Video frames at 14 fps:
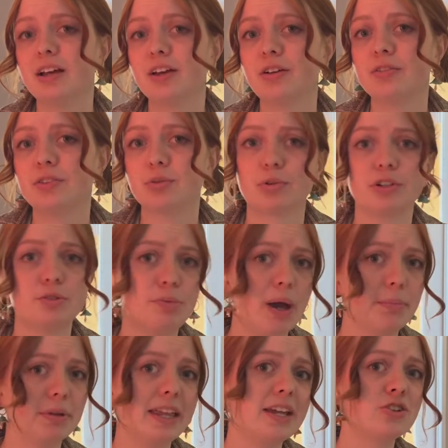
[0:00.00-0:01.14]
of the world's
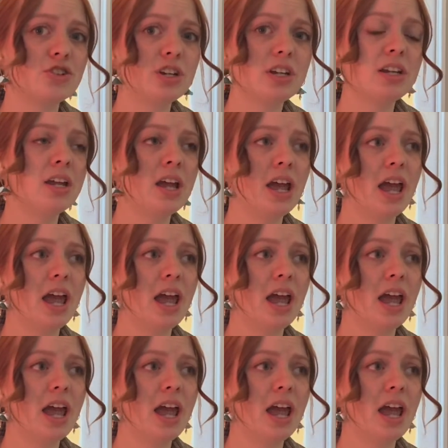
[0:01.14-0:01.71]
population,